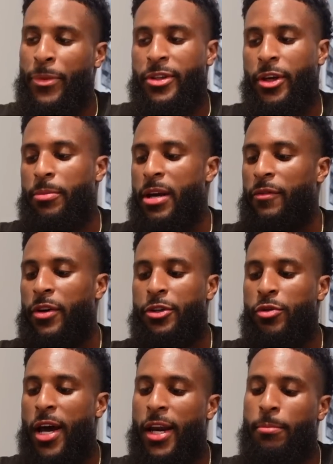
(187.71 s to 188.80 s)
So to be able to do
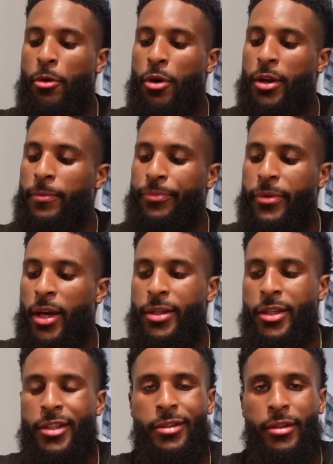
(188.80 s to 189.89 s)
that in the morning and
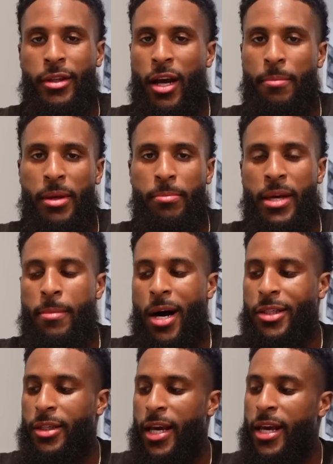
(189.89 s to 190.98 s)
just, you know I mean, be
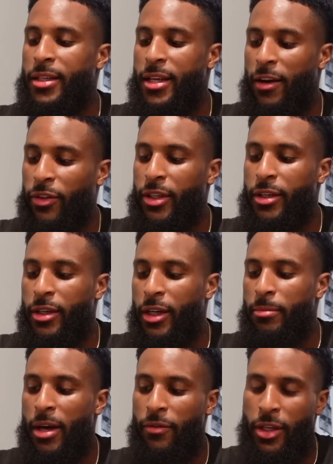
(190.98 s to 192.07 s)
about your day is definitely good to
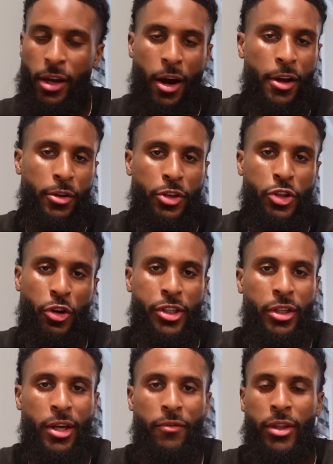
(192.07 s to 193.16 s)
be able to get all your
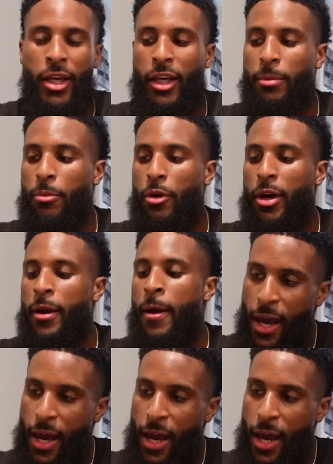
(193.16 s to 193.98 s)
nutrition and everything in the morning.